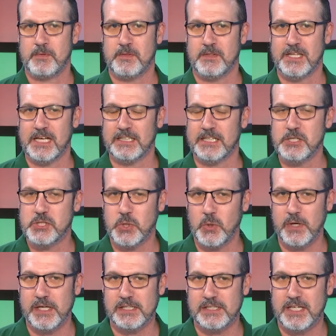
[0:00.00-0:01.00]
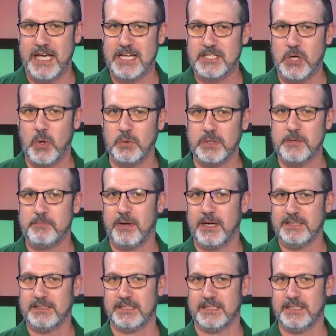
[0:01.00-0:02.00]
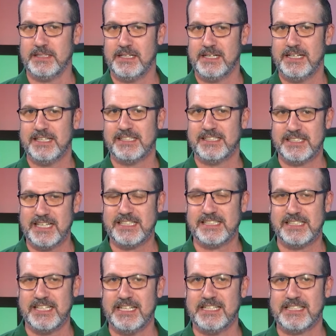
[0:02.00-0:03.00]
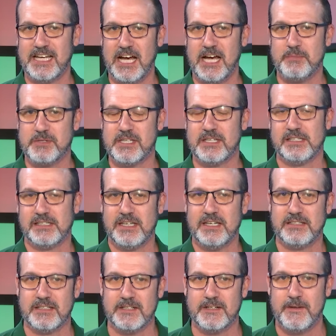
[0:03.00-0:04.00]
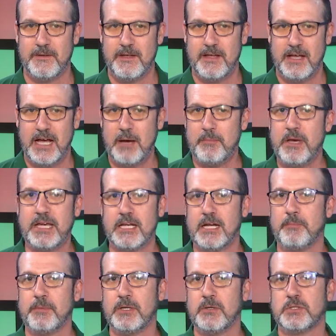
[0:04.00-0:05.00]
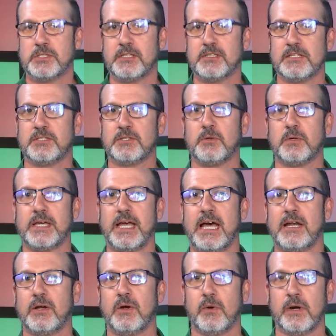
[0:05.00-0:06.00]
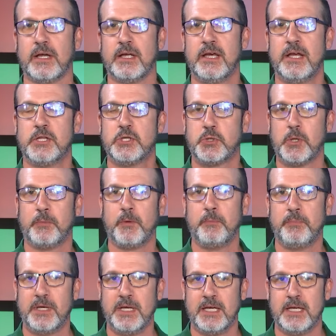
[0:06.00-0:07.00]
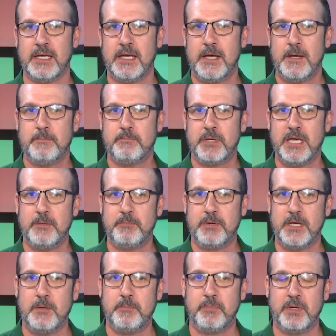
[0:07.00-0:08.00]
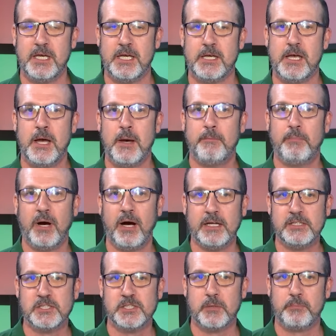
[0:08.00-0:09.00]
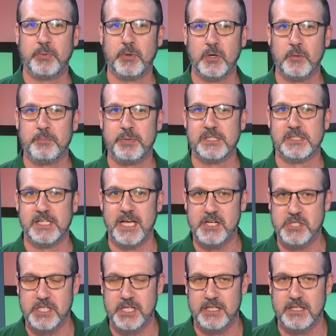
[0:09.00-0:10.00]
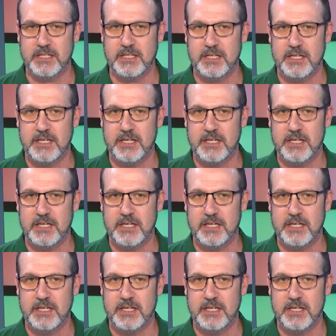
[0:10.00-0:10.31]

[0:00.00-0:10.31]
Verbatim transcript: Dylan Joyce has only punted sixteen times this season. I'm making up a new statistical category, triple P, P P P, punts per possession.